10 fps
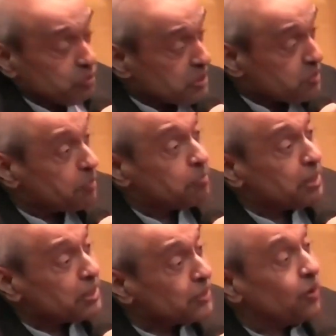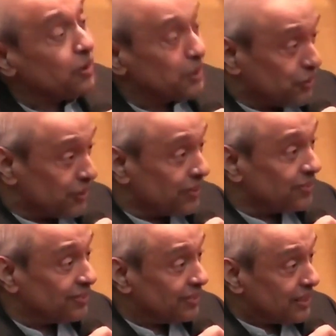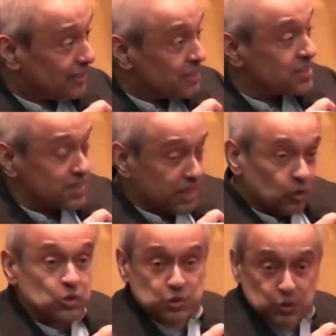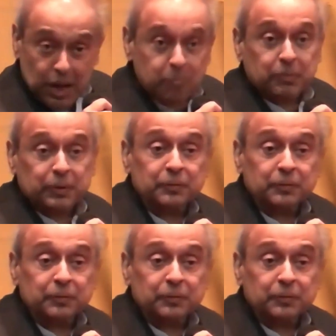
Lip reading: we must be prepared to acknowledge this, that this can also happen.